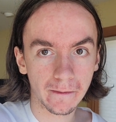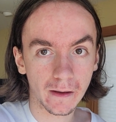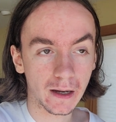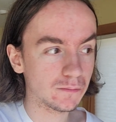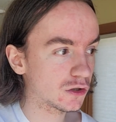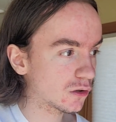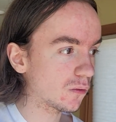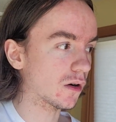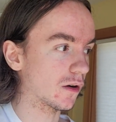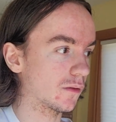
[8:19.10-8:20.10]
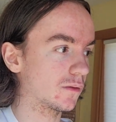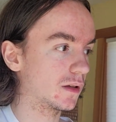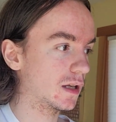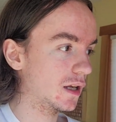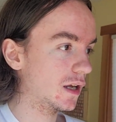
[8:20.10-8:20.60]
I'm sure
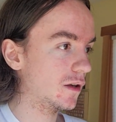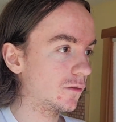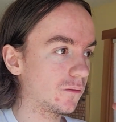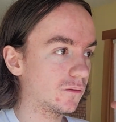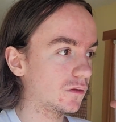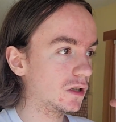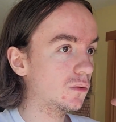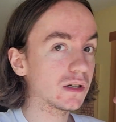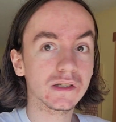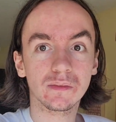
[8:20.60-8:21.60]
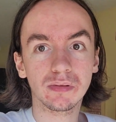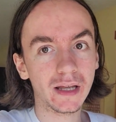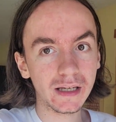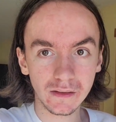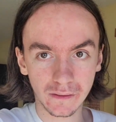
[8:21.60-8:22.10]
if you
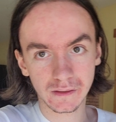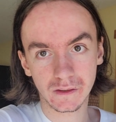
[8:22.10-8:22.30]
explained this